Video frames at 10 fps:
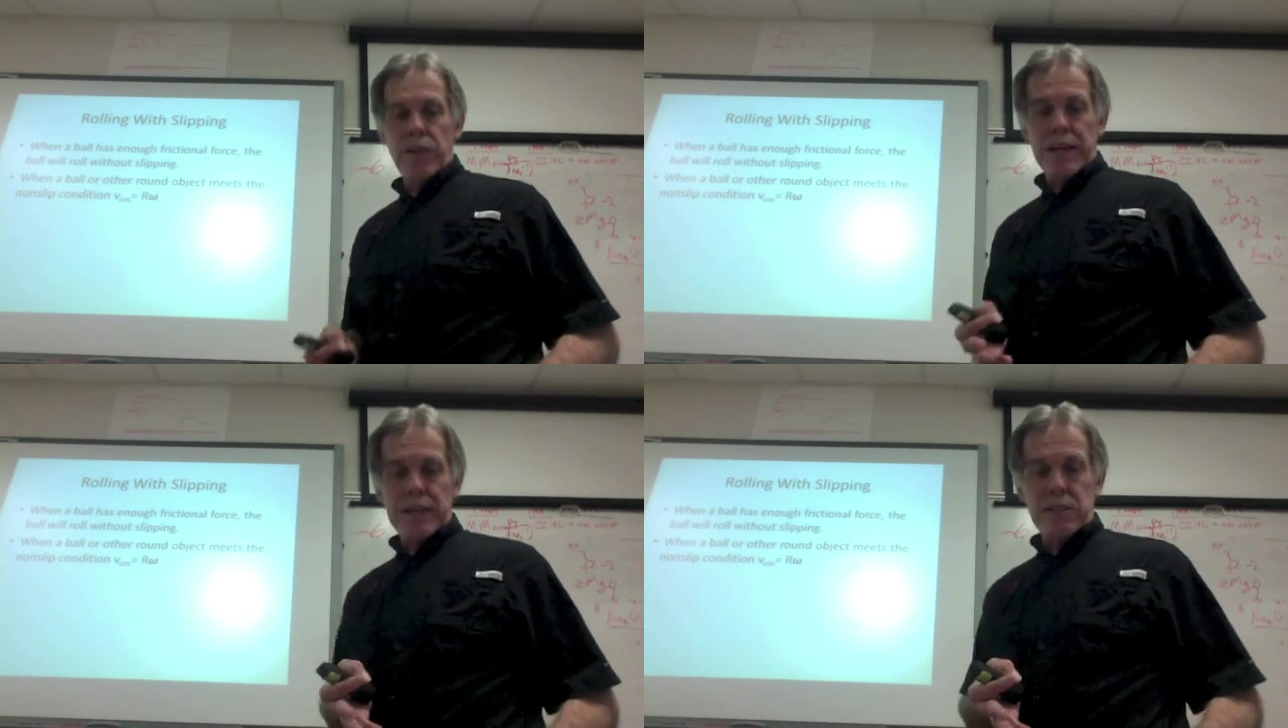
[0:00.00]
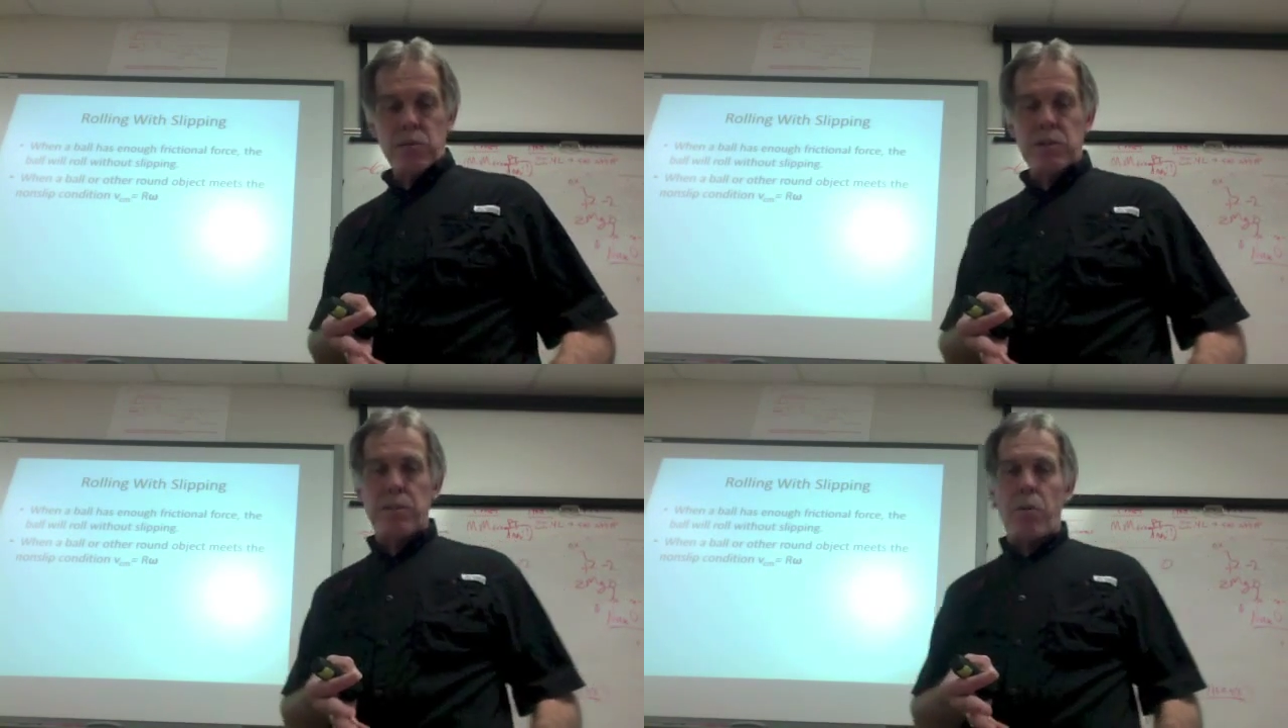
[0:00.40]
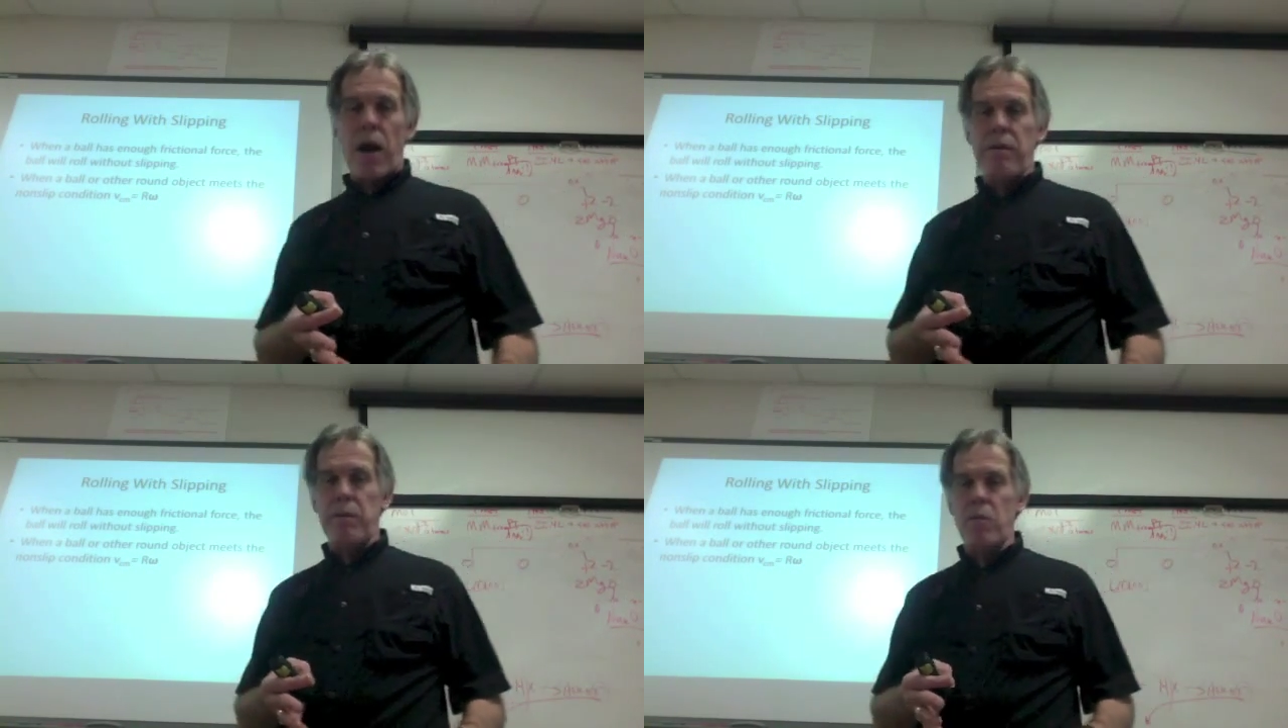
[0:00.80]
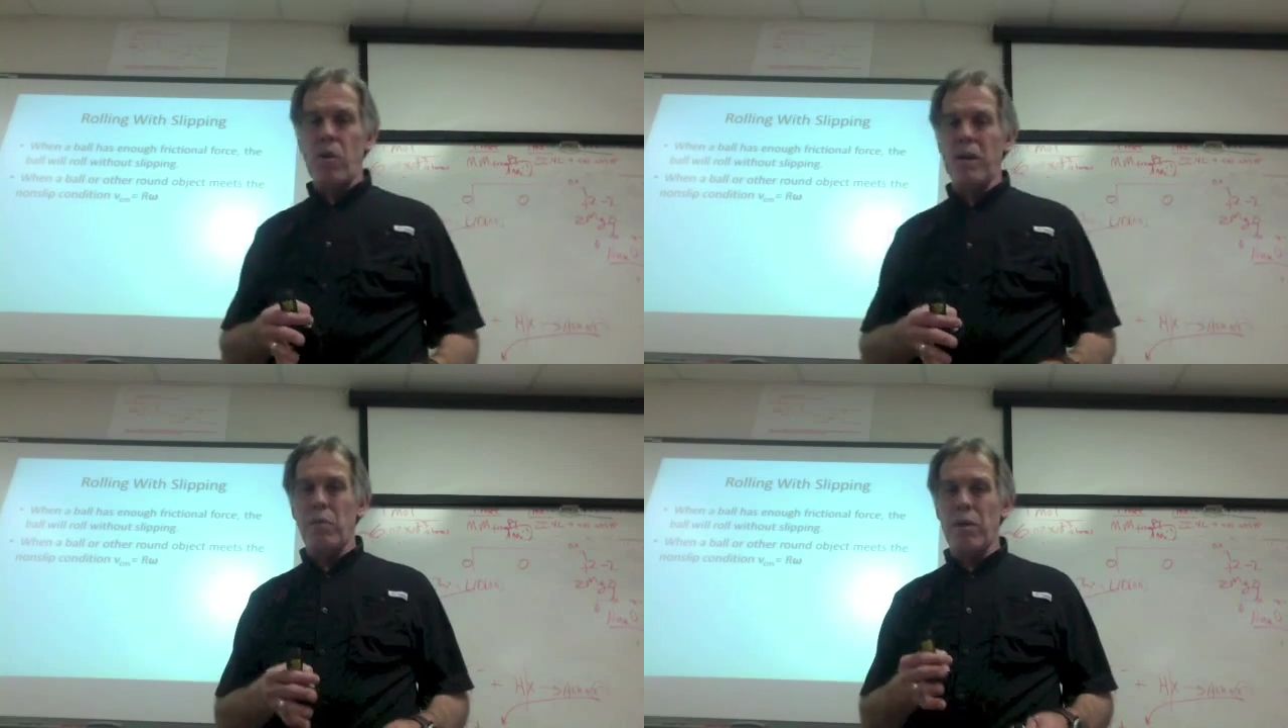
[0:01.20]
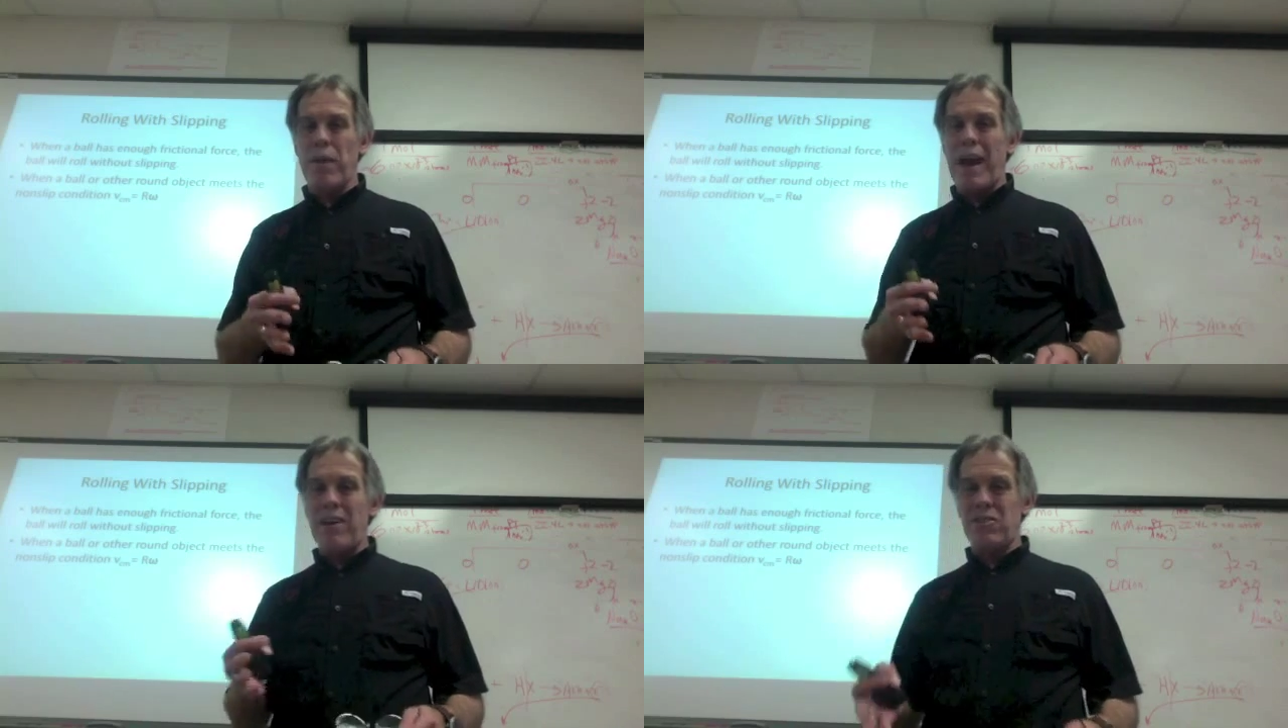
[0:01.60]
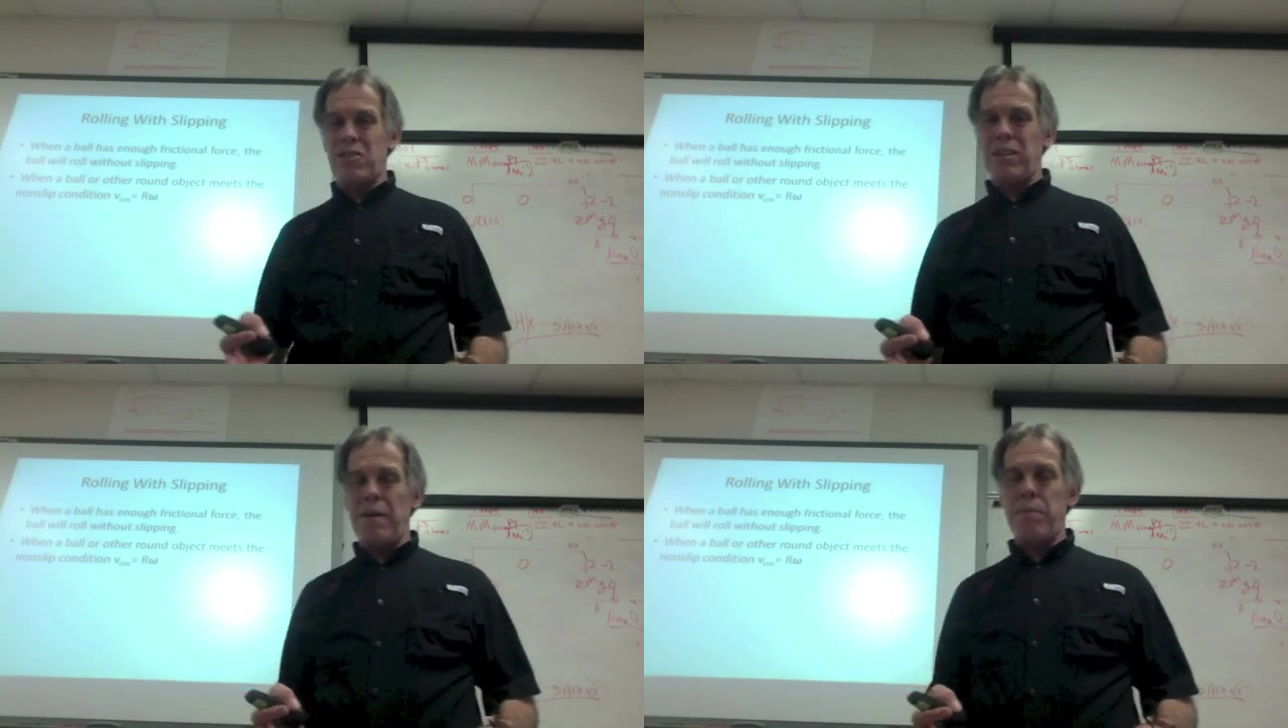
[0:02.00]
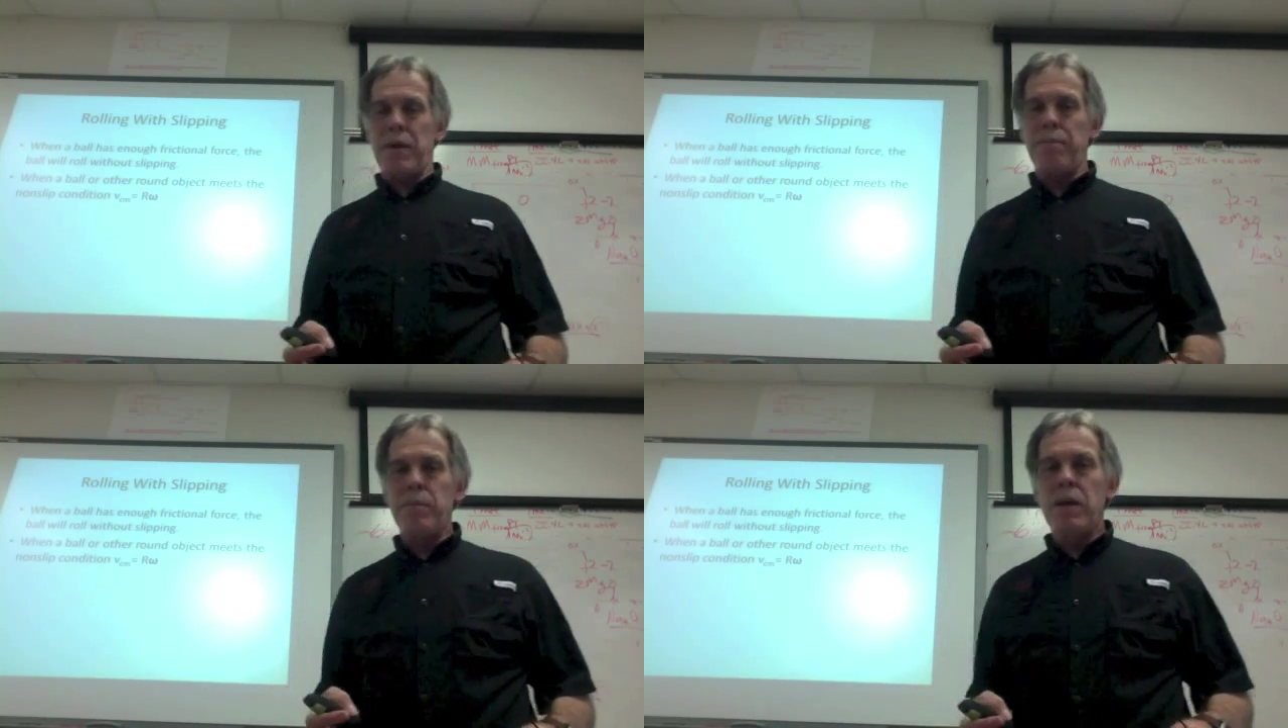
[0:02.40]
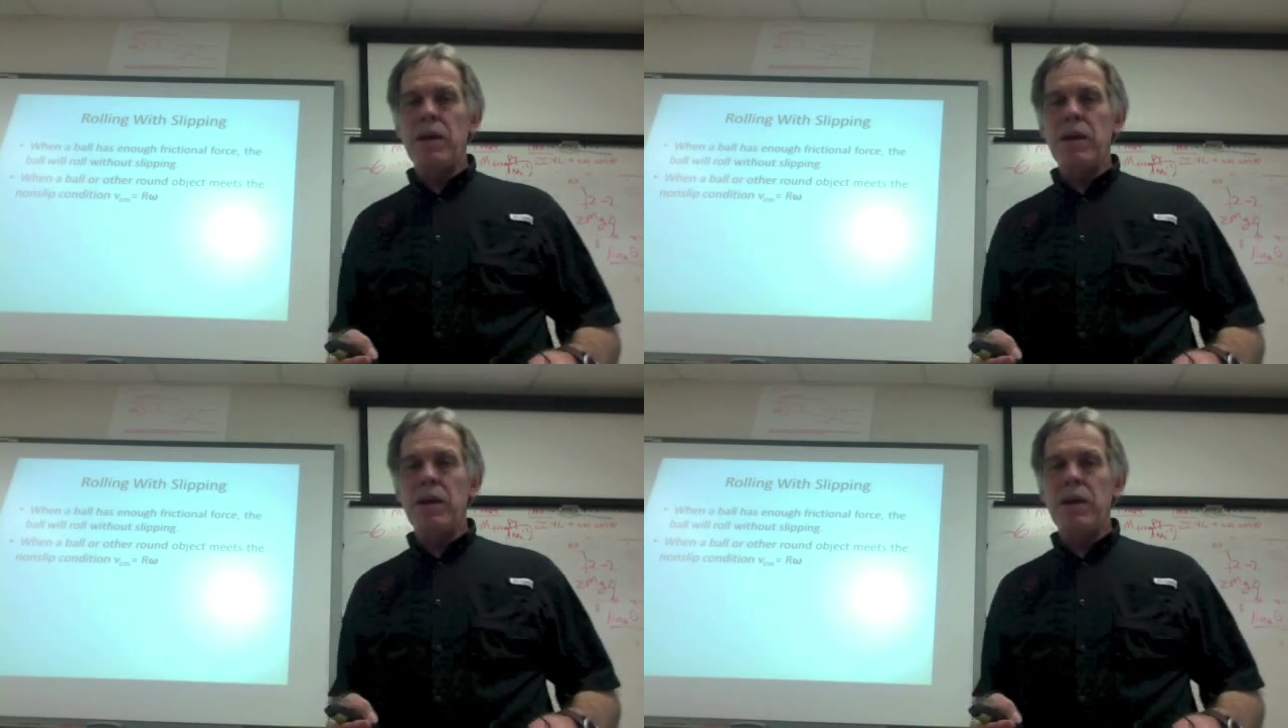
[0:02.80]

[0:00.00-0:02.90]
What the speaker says: this was a problem rolling without slipping,